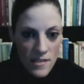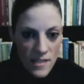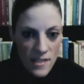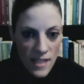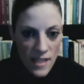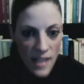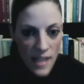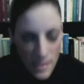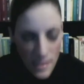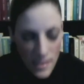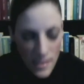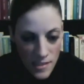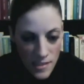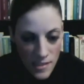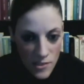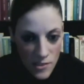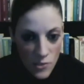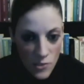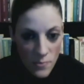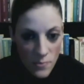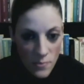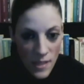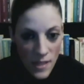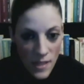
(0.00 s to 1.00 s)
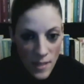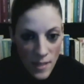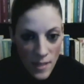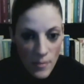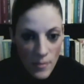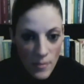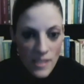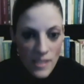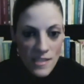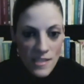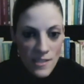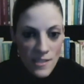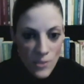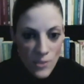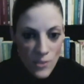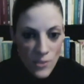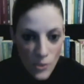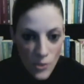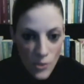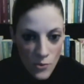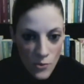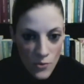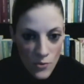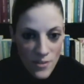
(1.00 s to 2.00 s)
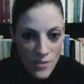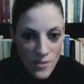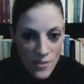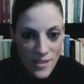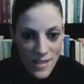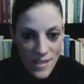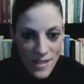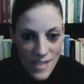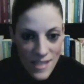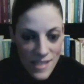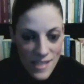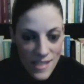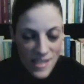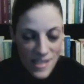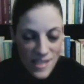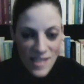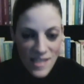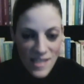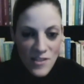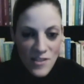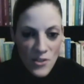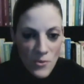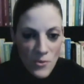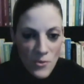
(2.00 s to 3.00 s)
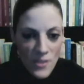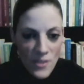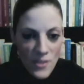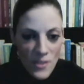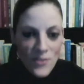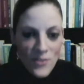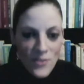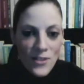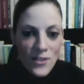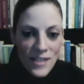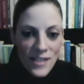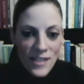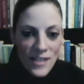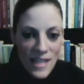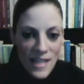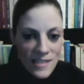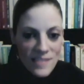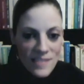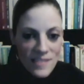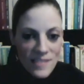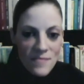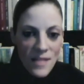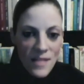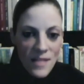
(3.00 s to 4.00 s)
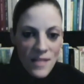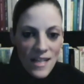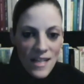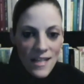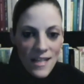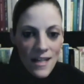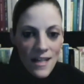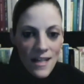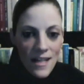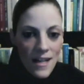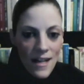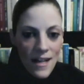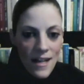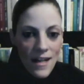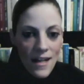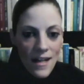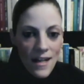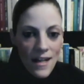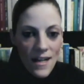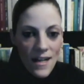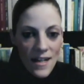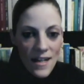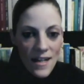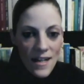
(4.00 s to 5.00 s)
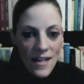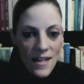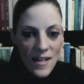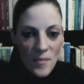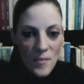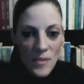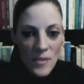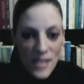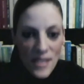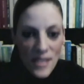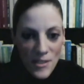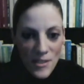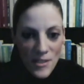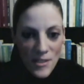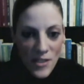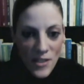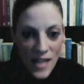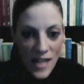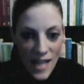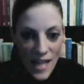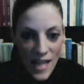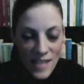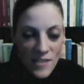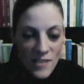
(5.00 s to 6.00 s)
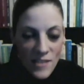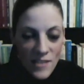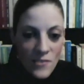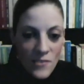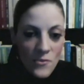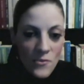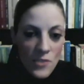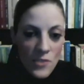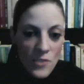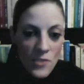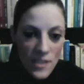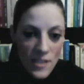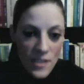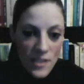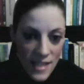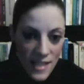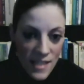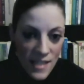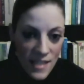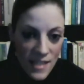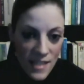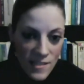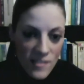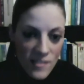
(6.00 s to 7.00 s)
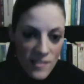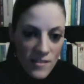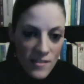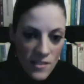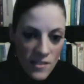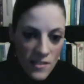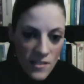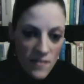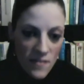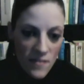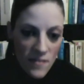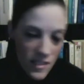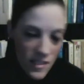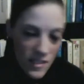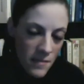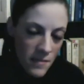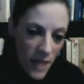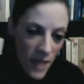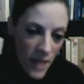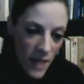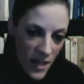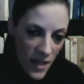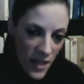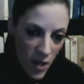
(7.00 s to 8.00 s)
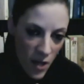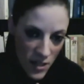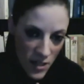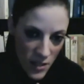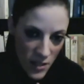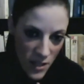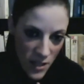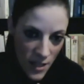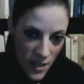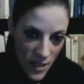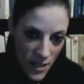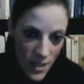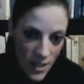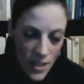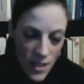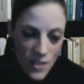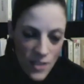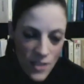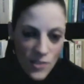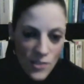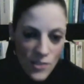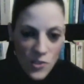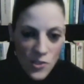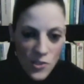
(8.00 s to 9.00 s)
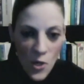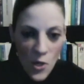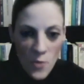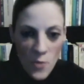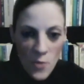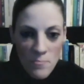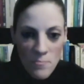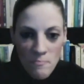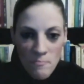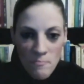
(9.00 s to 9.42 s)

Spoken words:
I asked you, may I please include this and you and your class in my plenary? And you said yes to my honor. So